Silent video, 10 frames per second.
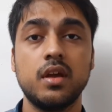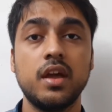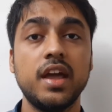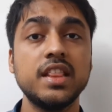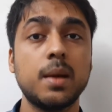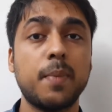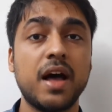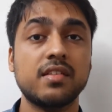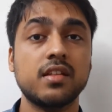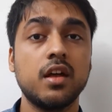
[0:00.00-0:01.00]
In the
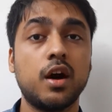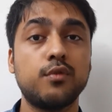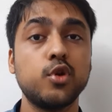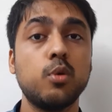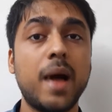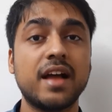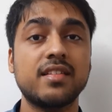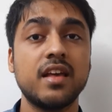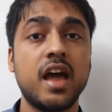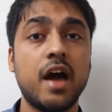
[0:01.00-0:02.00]
past, a few
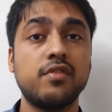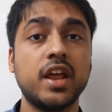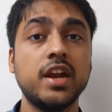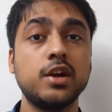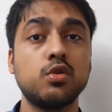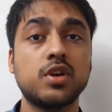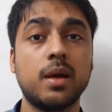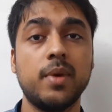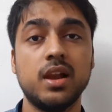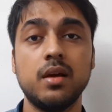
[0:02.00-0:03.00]
banks have run into
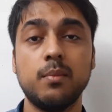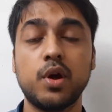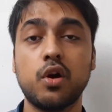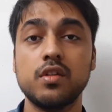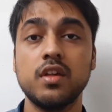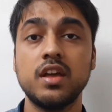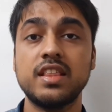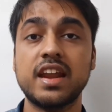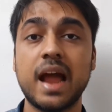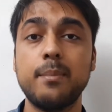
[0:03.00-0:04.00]
trouble because
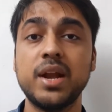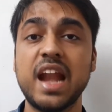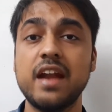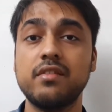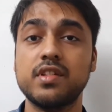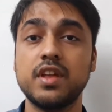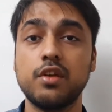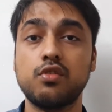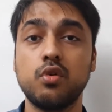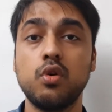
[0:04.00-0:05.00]
their capital adequacy
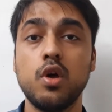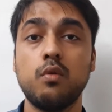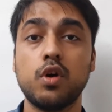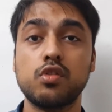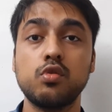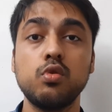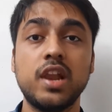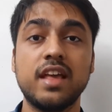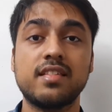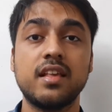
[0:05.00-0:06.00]
ratio was too
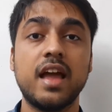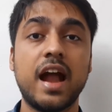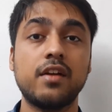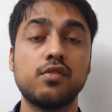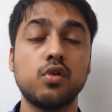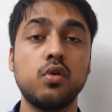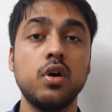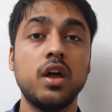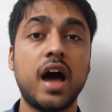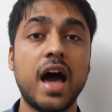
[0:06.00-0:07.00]
less, and so
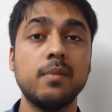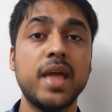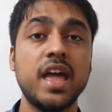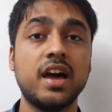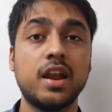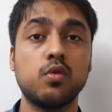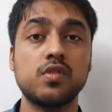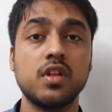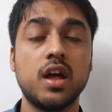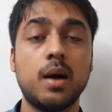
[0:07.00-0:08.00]
RBI
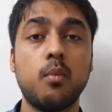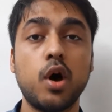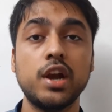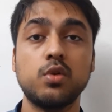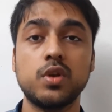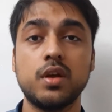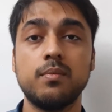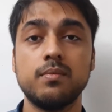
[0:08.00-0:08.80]
announced a moratorium.